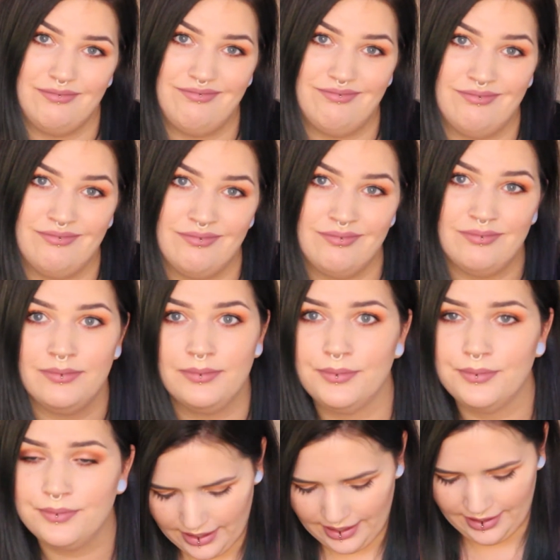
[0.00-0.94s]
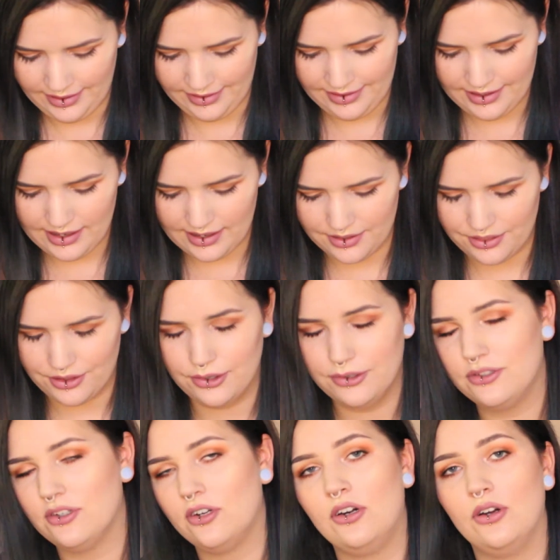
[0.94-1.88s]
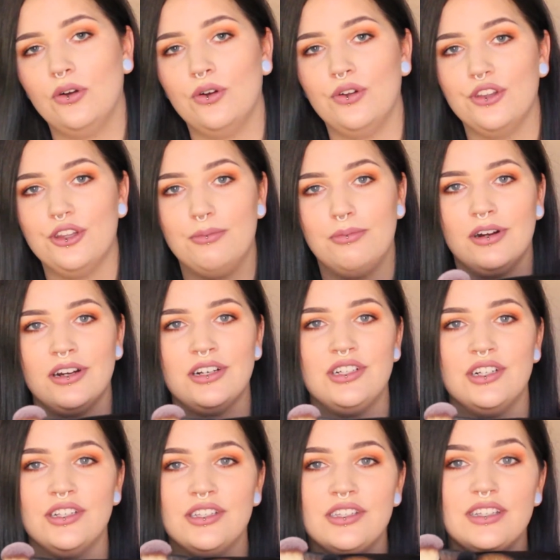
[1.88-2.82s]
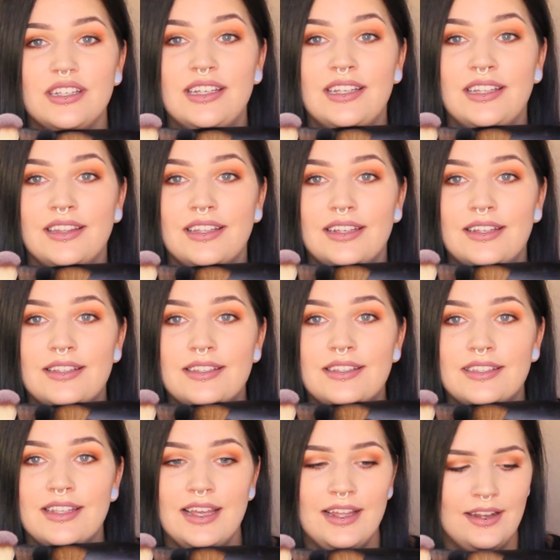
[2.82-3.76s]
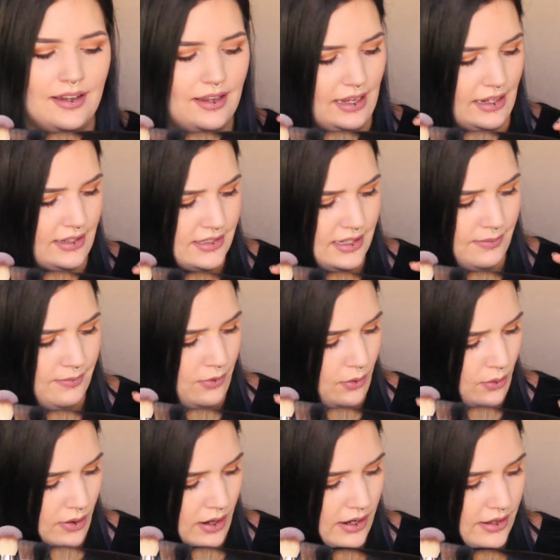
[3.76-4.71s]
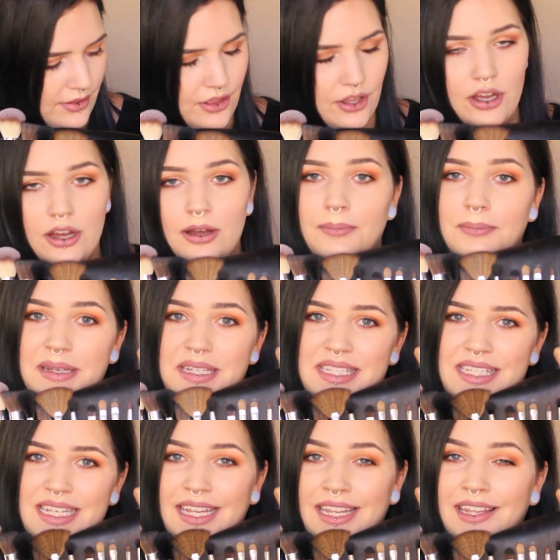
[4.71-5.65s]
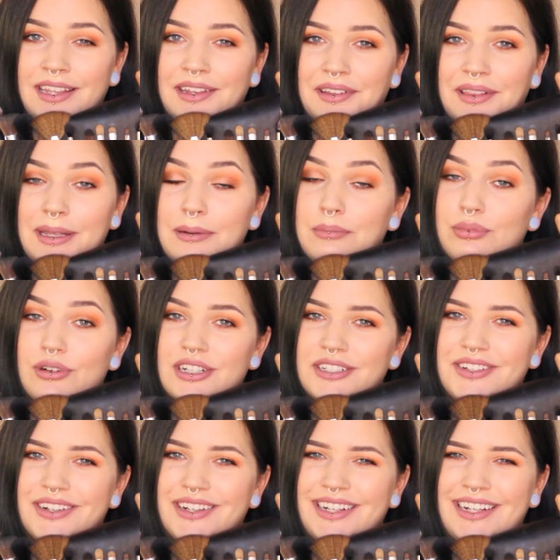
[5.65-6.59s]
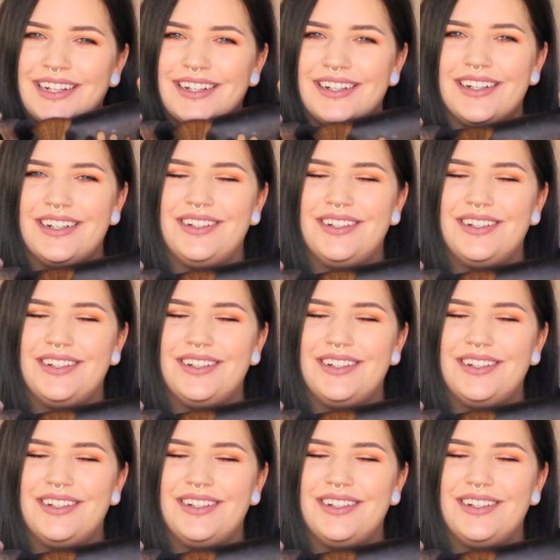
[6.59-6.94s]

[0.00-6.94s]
Mm. And yeah, those are all the brushes in this set, except for the missing lip brush right here.